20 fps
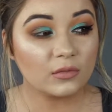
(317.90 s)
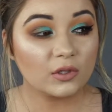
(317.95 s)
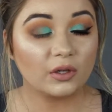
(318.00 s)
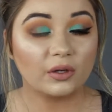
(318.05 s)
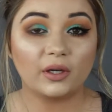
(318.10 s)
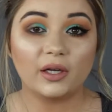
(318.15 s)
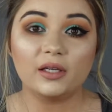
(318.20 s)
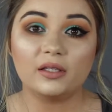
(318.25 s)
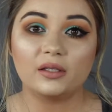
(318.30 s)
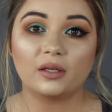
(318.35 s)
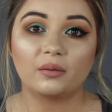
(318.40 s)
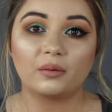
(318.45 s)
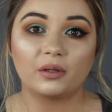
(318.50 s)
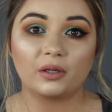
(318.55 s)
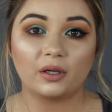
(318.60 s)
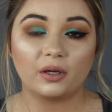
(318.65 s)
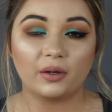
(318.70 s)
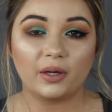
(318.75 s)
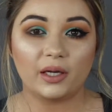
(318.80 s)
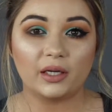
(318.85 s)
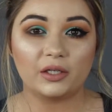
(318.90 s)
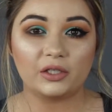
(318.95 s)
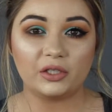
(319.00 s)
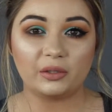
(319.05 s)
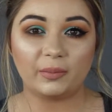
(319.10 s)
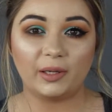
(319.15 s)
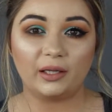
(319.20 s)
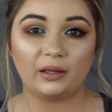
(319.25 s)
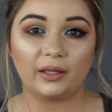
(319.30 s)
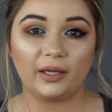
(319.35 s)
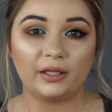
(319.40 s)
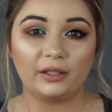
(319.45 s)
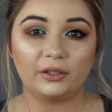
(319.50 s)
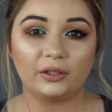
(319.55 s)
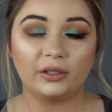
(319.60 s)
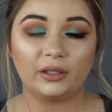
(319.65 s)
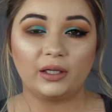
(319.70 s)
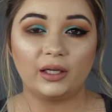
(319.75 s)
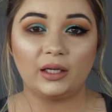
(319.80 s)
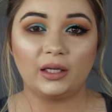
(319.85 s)
Okay, so I'm going to go ahead and do my
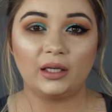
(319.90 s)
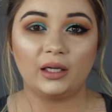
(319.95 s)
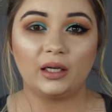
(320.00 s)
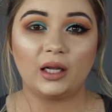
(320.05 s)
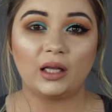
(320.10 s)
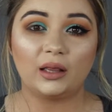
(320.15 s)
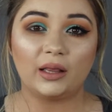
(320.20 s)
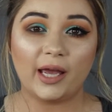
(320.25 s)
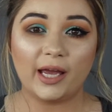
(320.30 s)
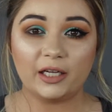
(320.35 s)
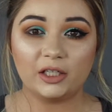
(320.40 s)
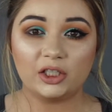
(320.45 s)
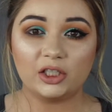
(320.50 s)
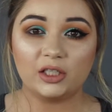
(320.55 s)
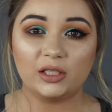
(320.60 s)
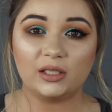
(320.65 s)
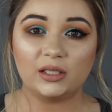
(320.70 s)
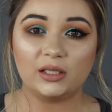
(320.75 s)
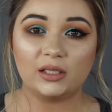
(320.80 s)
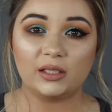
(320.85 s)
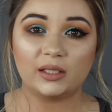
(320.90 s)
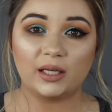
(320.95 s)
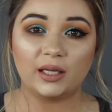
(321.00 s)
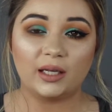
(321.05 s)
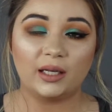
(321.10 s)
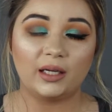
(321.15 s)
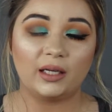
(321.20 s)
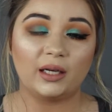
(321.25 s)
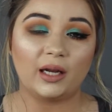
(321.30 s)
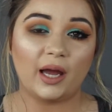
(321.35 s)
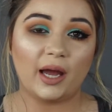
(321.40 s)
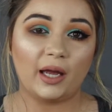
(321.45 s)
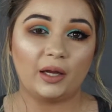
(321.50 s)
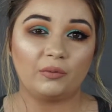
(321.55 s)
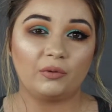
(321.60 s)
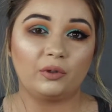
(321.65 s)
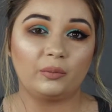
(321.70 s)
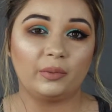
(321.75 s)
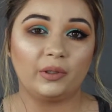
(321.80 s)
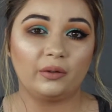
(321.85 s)
liner and lashes, and I
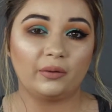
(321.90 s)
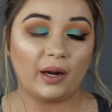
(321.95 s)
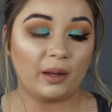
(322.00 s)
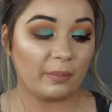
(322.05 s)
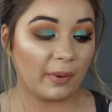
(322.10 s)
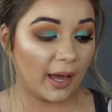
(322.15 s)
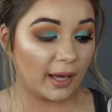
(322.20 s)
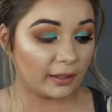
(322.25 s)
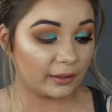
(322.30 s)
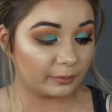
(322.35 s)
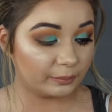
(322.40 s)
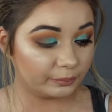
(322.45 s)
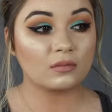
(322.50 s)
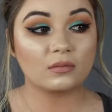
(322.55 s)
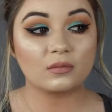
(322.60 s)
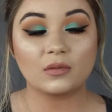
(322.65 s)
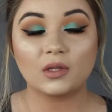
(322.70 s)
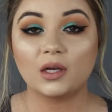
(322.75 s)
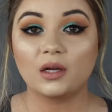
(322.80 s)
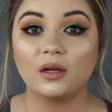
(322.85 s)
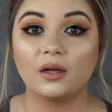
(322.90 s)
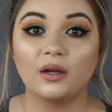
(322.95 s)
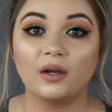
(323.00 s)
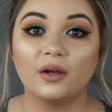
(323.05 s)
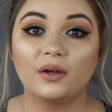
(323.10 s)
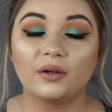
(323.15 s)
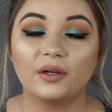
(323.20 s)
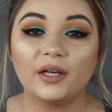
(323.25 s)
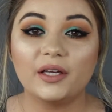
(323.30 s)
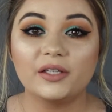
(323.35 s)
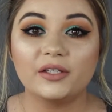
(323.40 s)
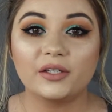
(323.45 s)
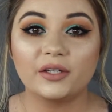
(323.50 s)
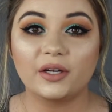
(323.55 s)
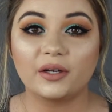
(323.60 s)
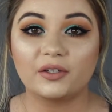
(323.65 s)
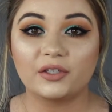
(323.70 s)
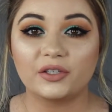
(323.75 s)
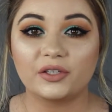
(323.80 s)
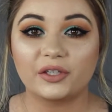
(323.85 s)
will be right back. Okay, so
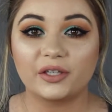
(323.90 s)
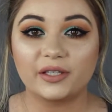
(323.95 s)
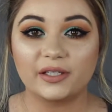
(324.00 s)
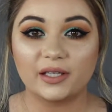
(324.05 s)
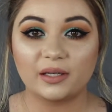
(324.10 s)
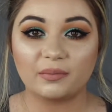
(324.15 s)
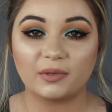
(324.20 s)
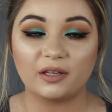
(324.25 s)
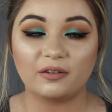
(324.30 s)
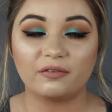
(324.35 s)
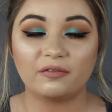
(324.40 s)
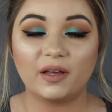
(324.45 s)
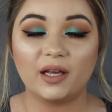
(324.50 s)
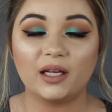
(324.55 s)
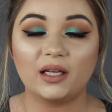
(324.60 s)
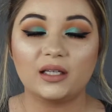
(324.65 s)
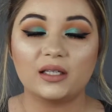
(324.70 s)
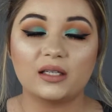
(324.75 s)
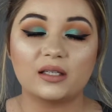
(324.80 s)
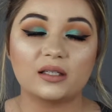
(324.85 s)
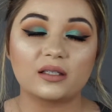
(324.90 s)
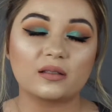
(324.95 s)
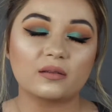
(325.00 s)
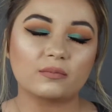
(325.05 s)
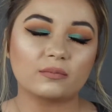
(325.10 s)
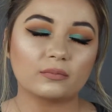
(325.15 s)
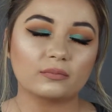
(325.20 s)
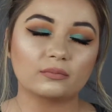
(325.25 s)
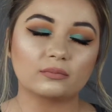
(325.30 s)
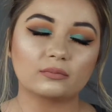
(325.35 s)
now I'm just going to set my face.